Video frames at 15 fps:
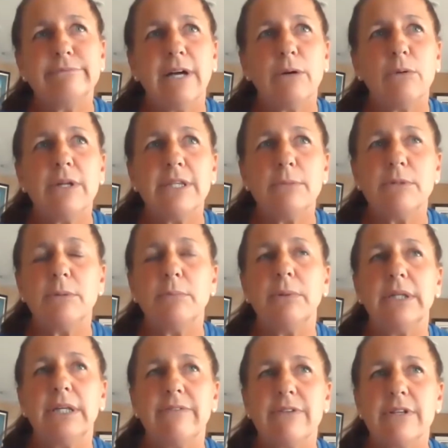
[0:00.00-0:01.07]
I want them to
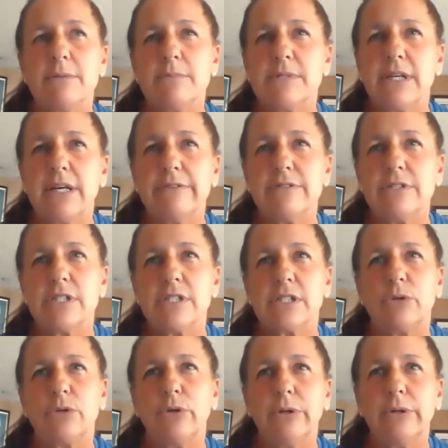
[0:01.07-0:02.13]
believe in themselves. Just
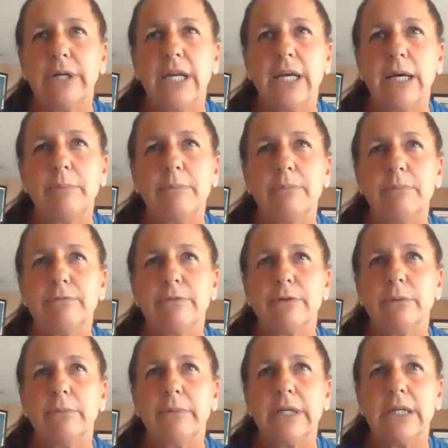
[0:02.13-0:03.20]
growing up, for
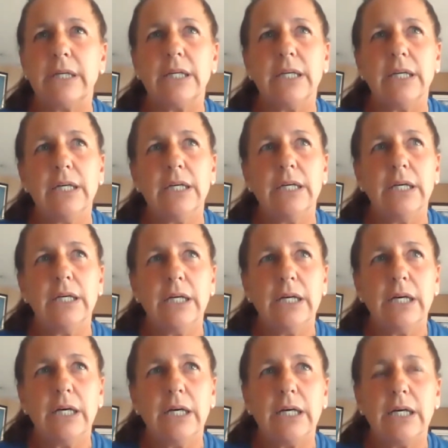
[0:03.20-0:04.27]
me,
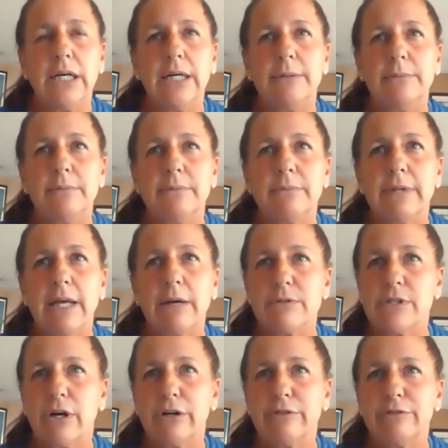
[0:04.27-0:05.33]
that was
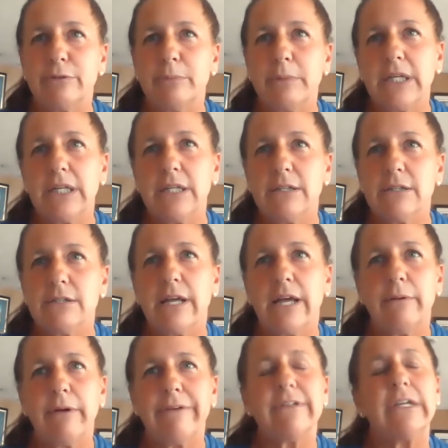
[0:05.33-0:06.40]
hard for me,
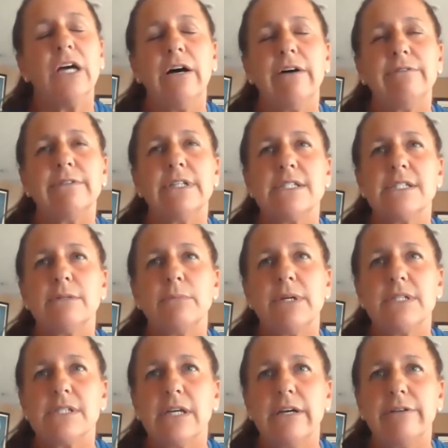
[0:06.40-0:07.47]
having confidence in
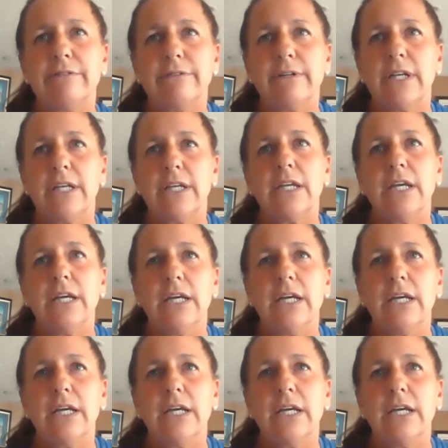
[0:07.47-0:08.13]
myself. And